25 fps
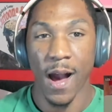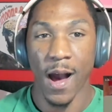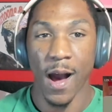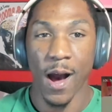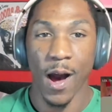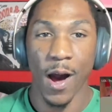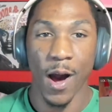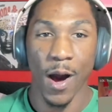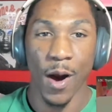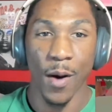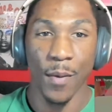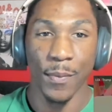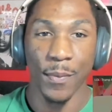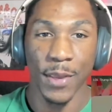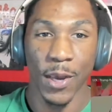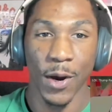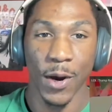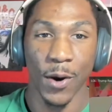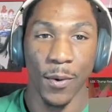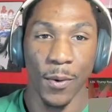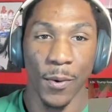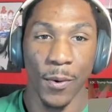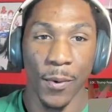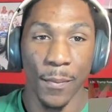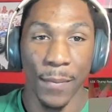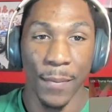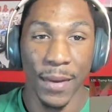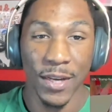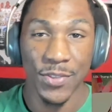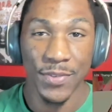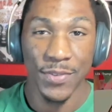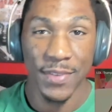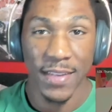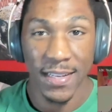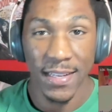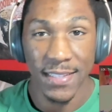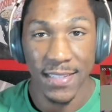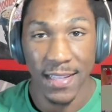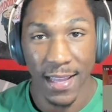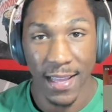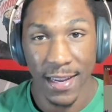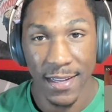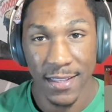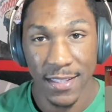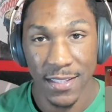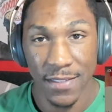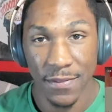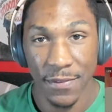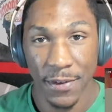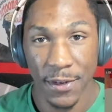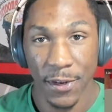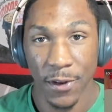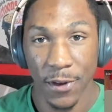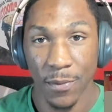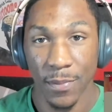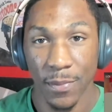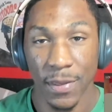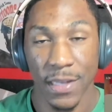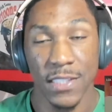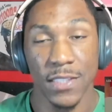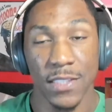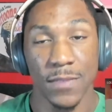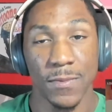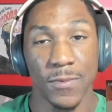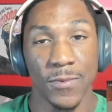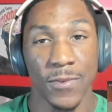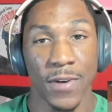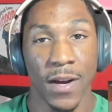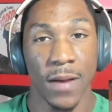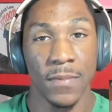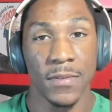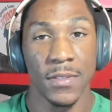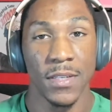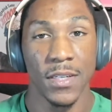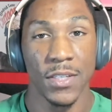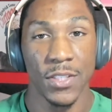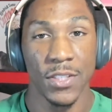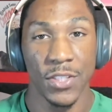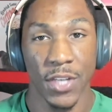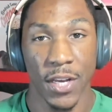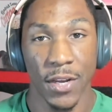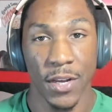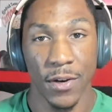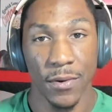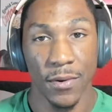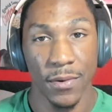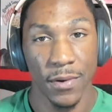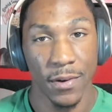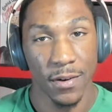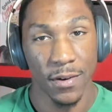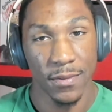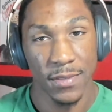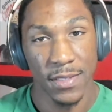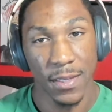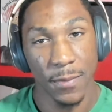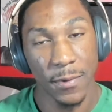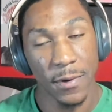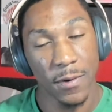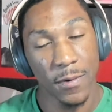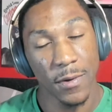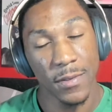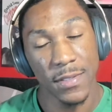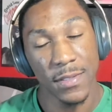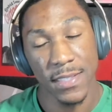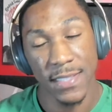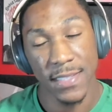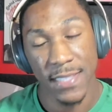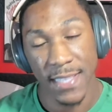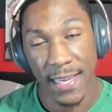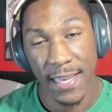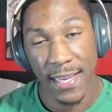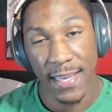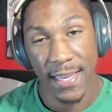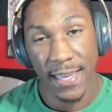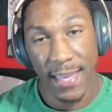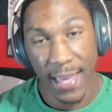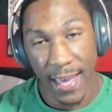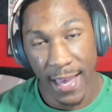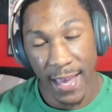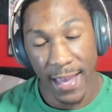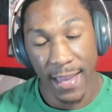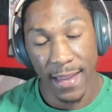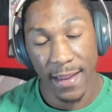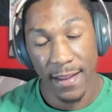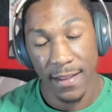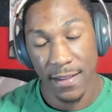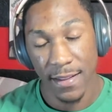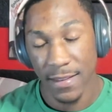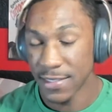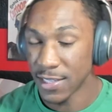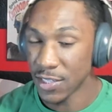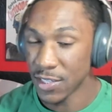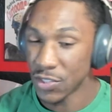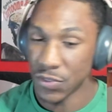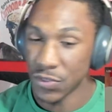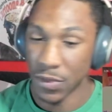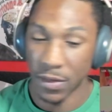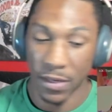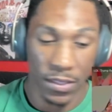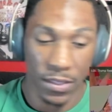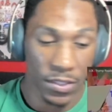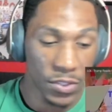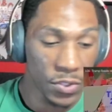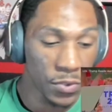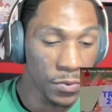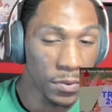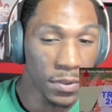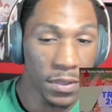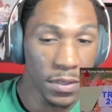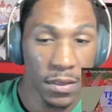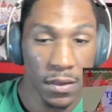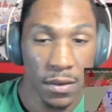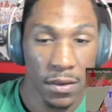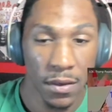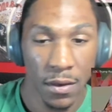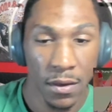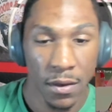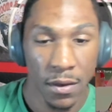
Yo, make sure you guys like this video, man. Subscribe to the channel, same on the road to 10K. Let's get straight into it.